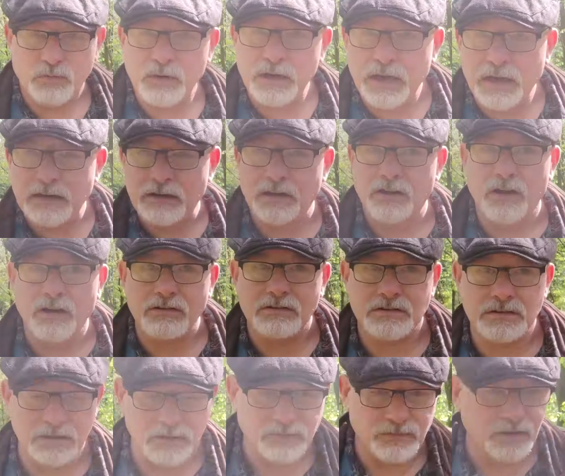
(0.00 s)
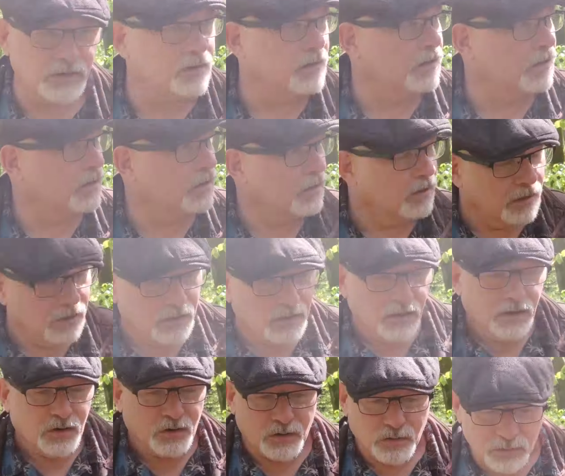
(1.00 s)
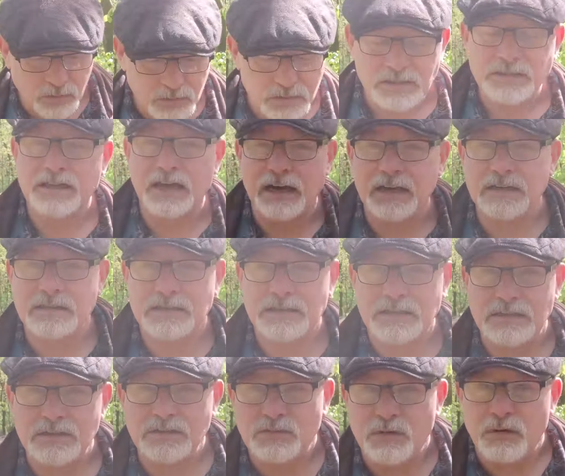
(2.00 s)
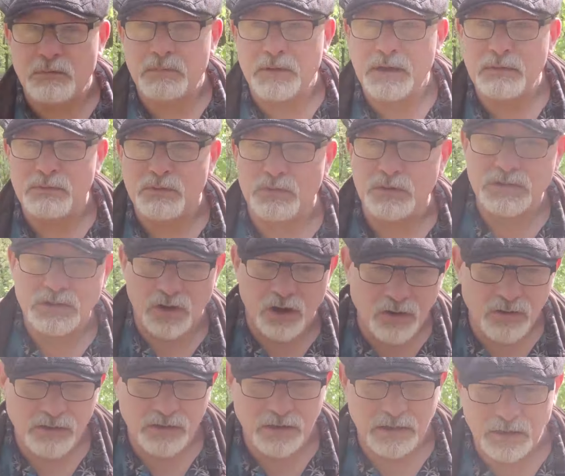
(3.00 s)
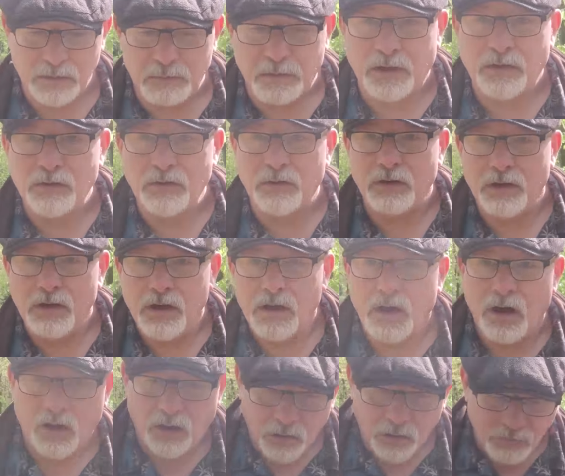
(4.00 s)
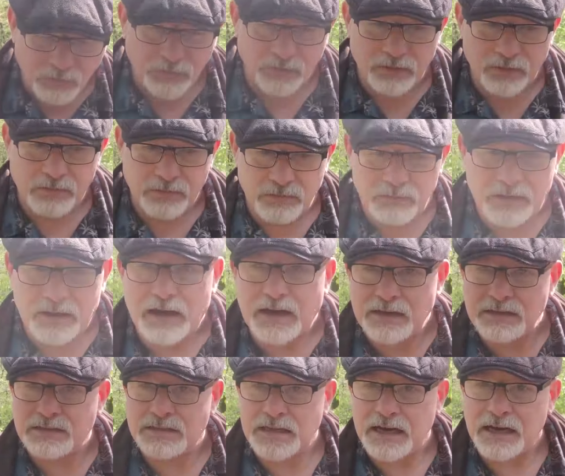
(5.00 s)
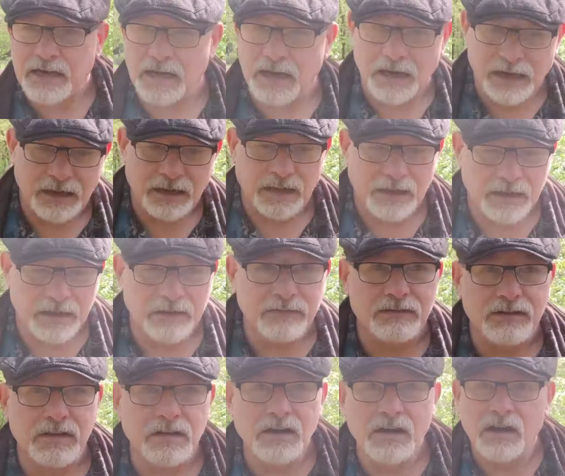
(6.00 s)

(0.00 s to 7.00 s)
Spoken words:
We had lots of ghost sightings, what people were talking about on the estate I lived,